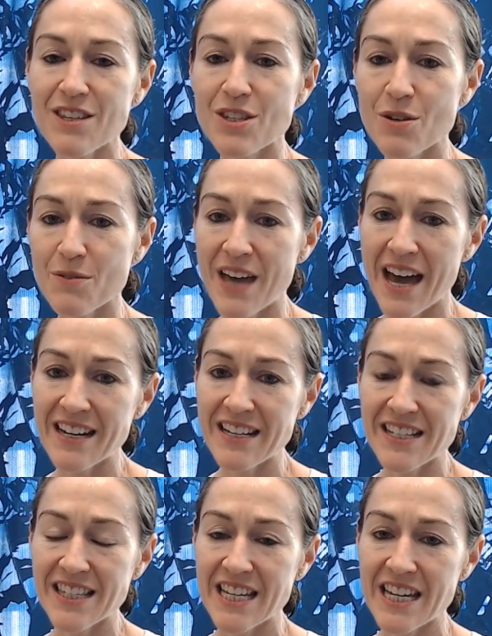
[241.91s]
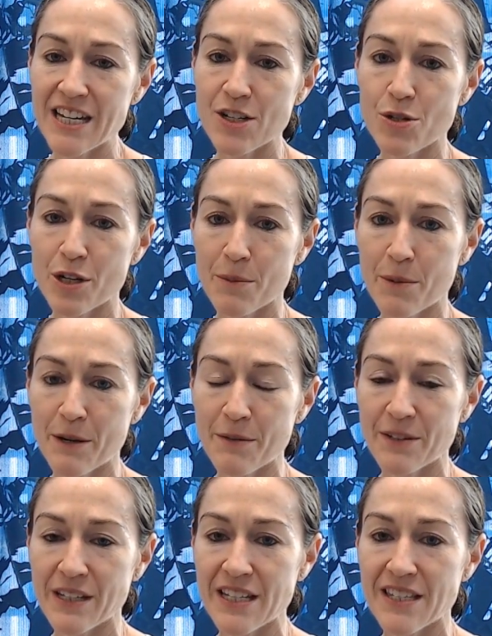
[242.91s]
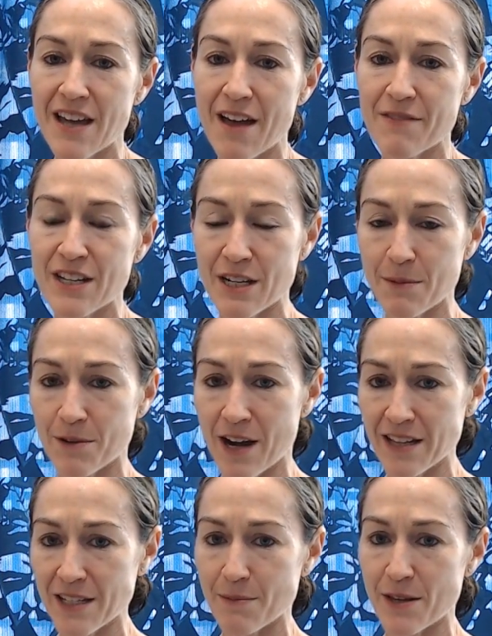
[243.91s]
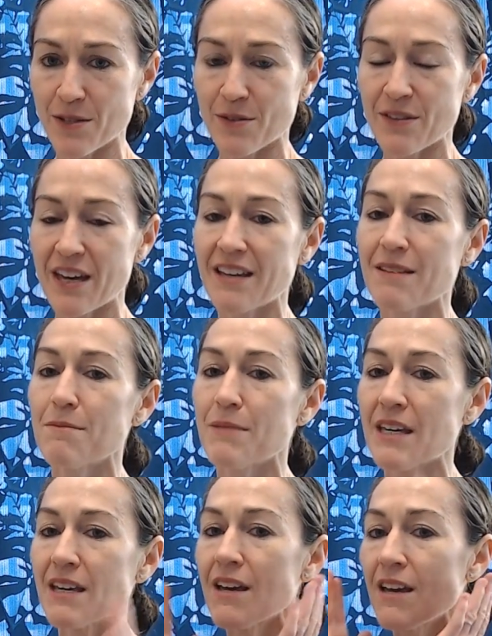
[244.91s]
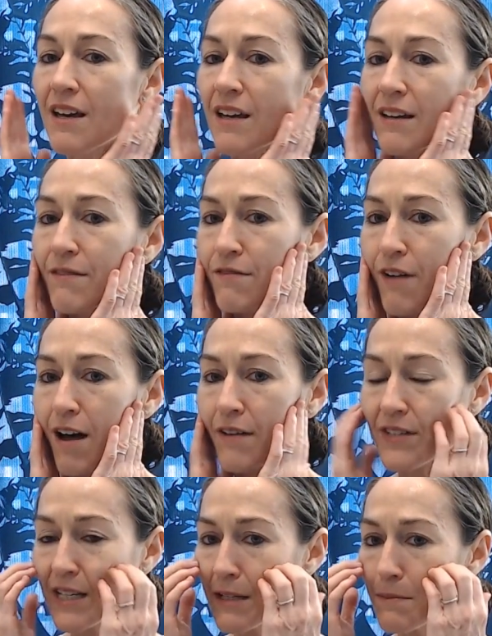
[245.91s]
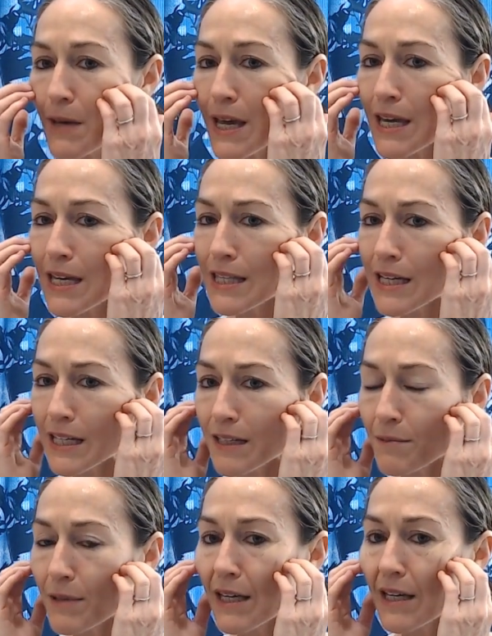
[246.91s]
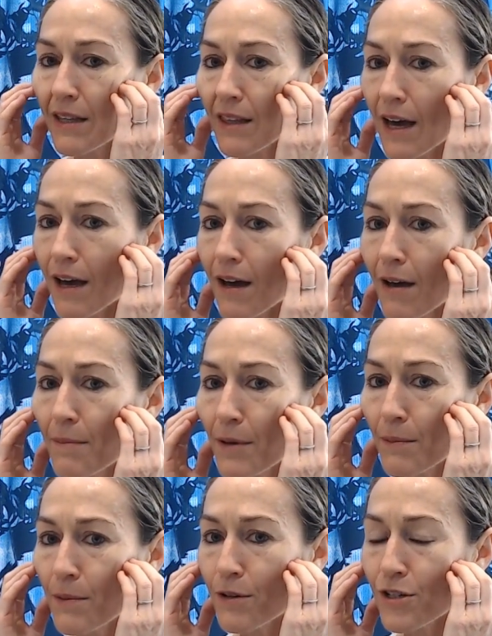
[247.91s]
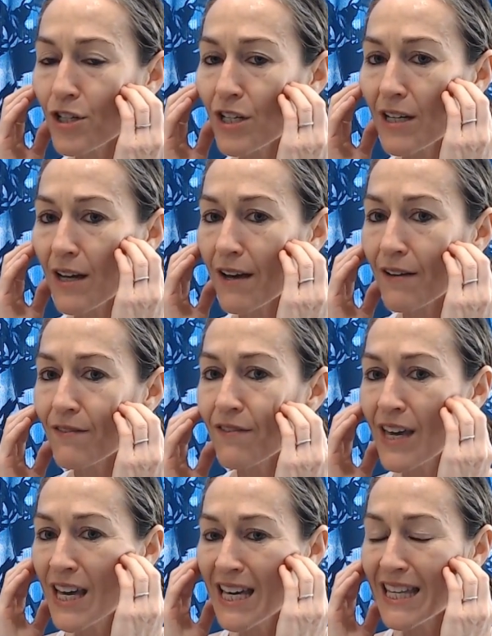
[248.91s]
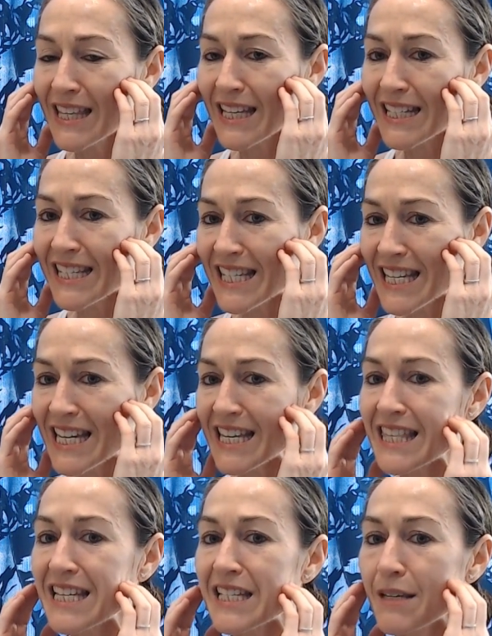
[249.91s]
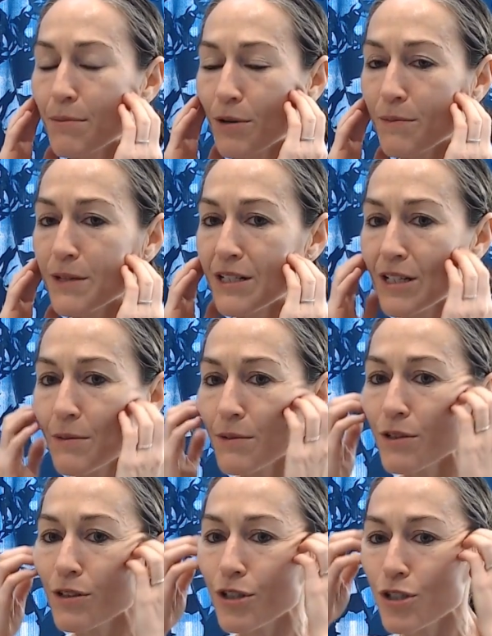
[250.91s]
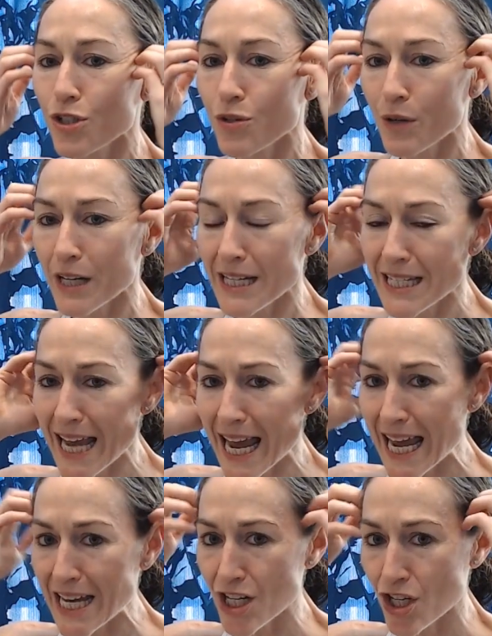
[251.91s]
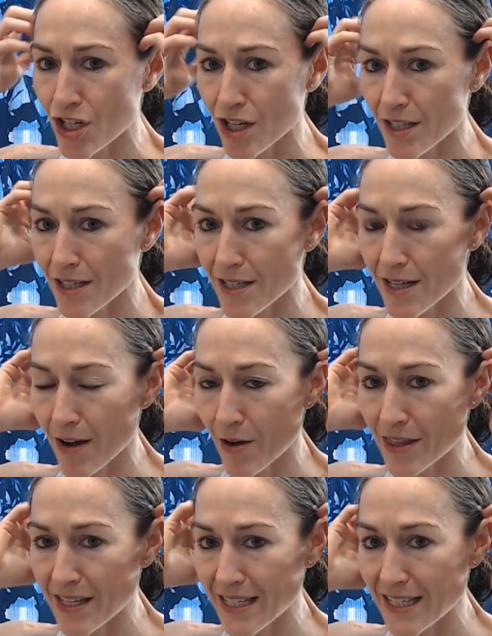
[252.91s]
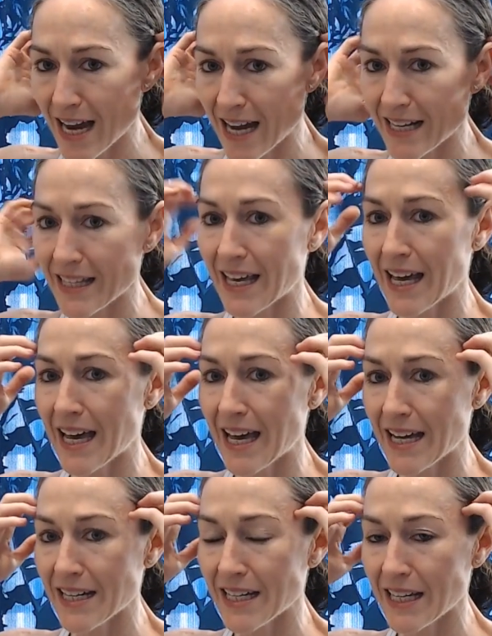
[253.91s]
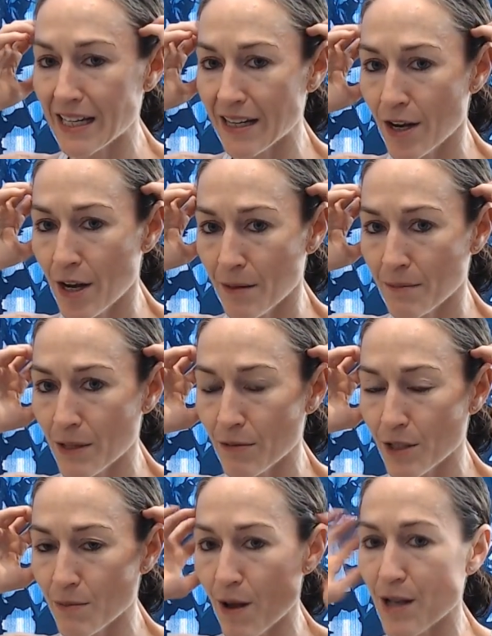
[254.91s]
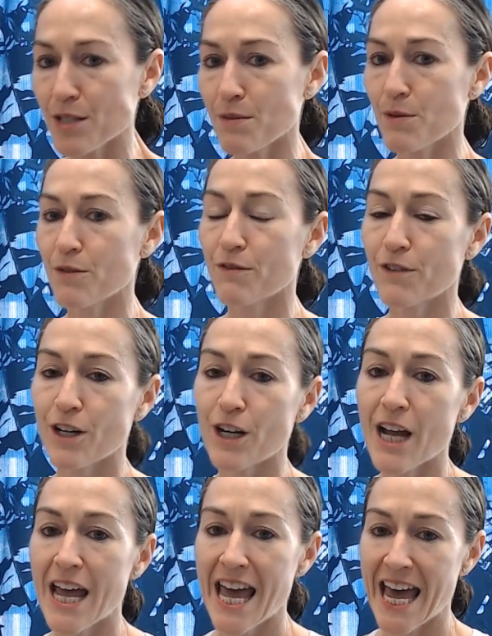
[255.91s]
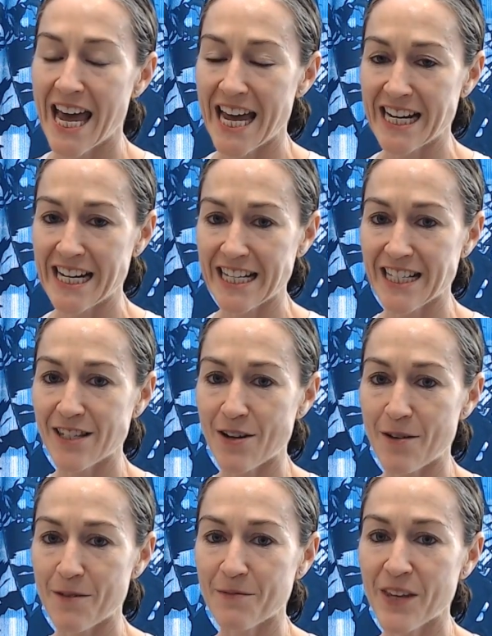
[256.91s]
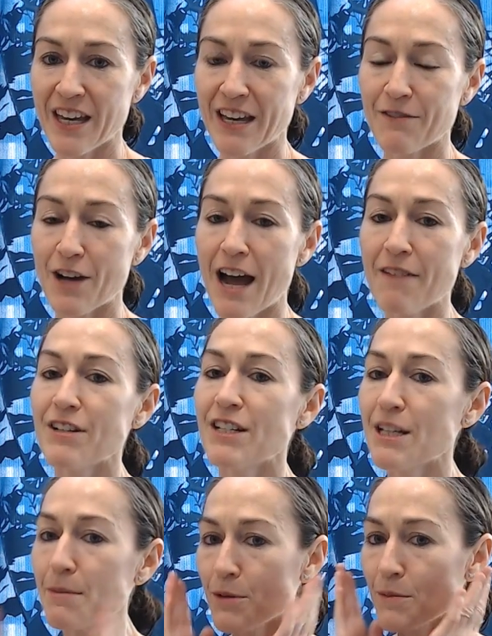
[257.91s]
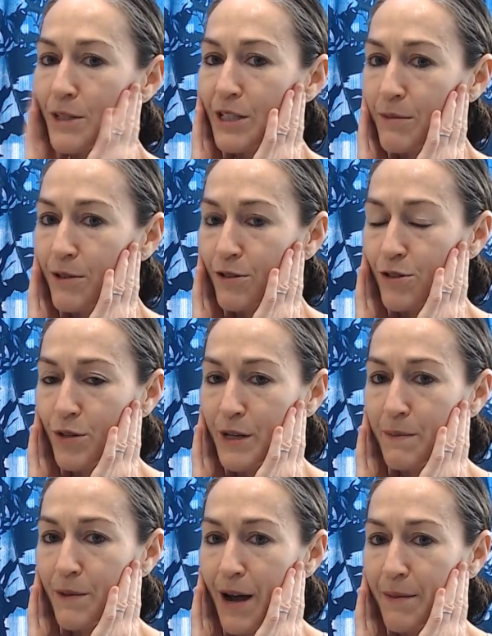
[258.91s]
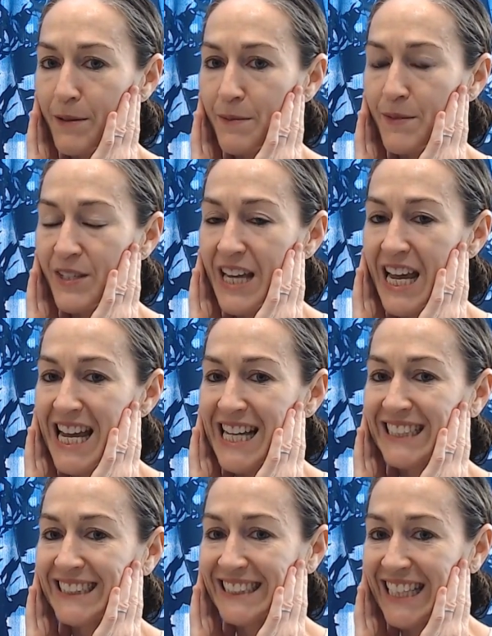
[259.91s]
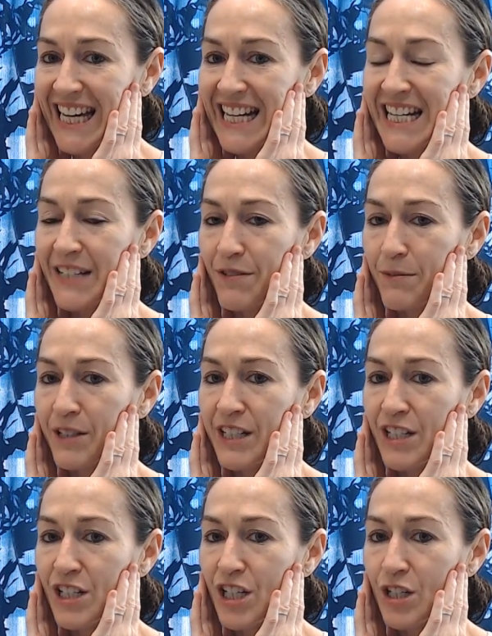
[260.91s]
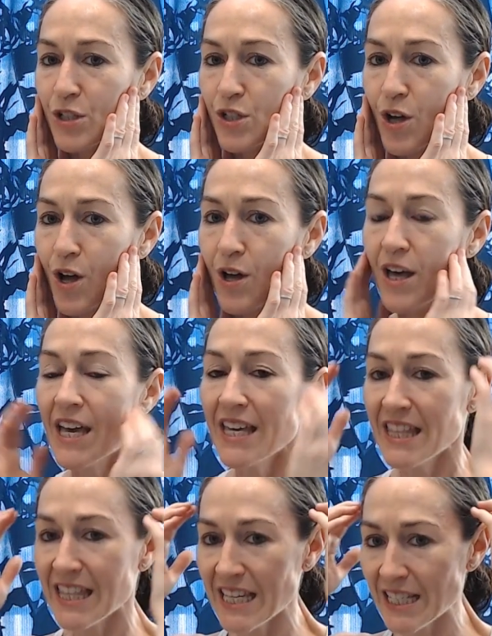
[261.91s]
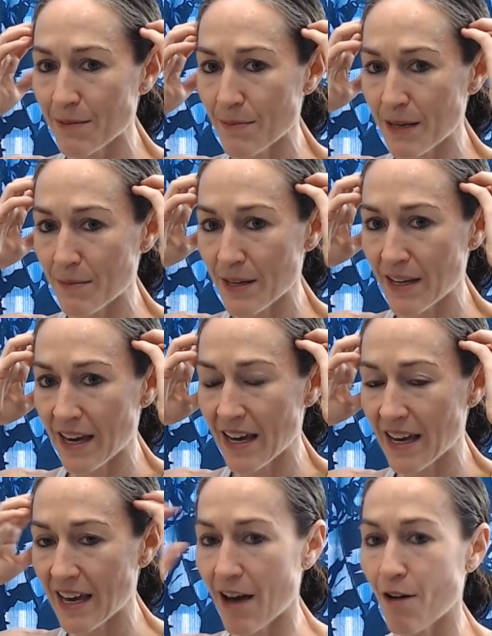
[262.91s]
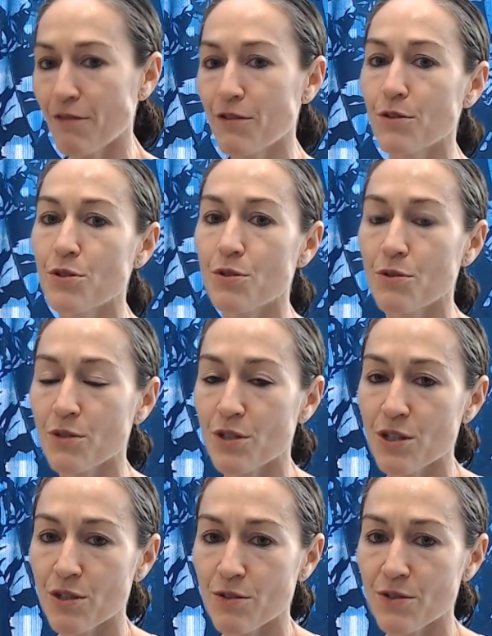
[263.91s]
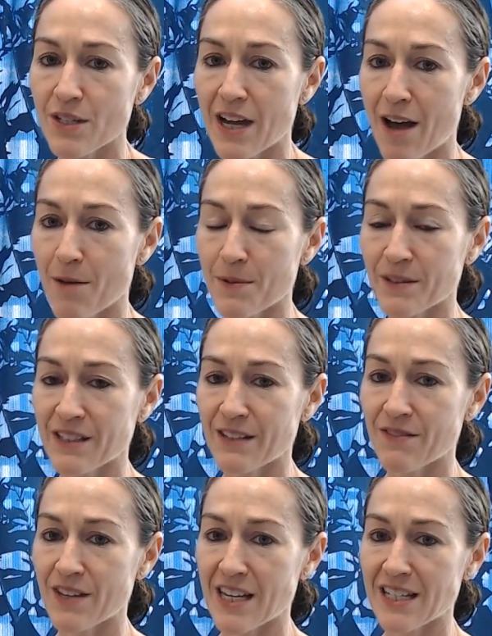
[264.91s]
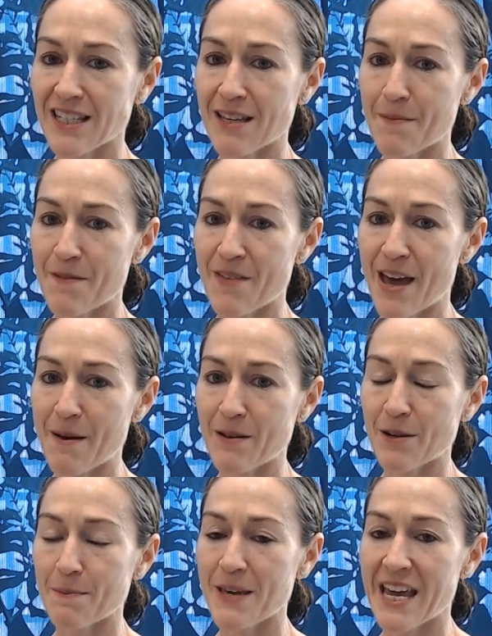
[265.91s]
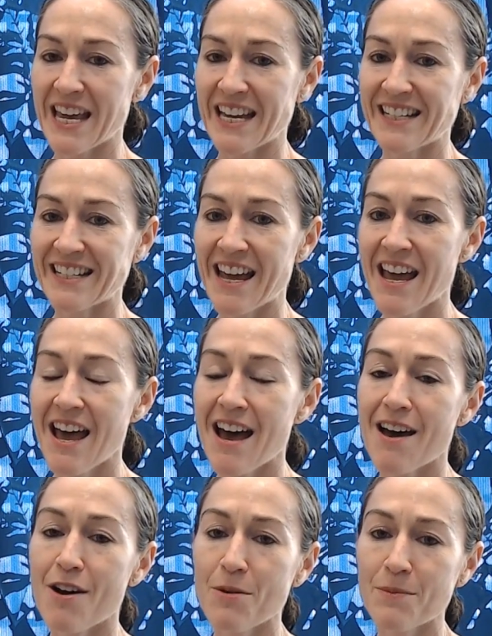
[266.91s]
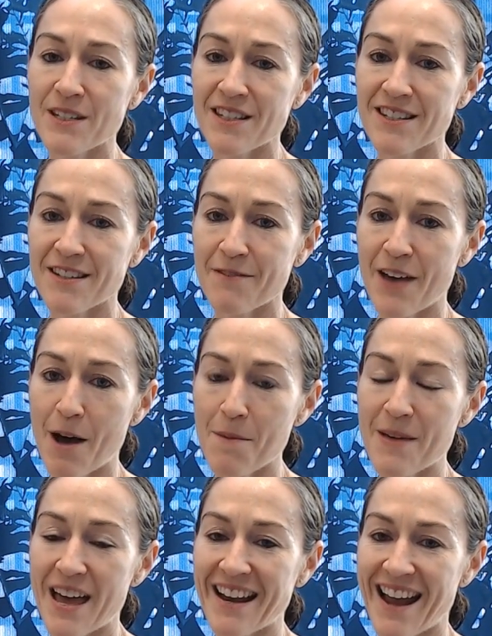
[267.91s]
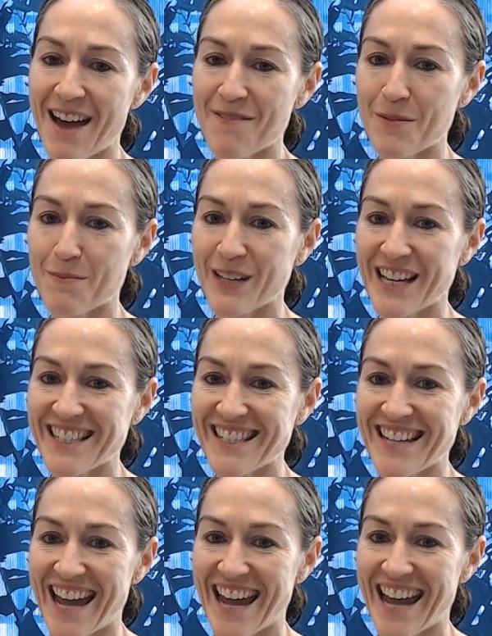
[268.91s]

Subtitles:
So that is the trigger point release of the temporalis muscle that can be involved in pain, that can be in the upper portion of the teeth, the temporomandibular joint, and just on the side of the head can be responsible for headaches. So if you're having temporomandibular joint problems and headaches from clenching your jaw, this may be a helpful tool to use to help alleviate some of that pain. I hope this is of help, and have a blessed day.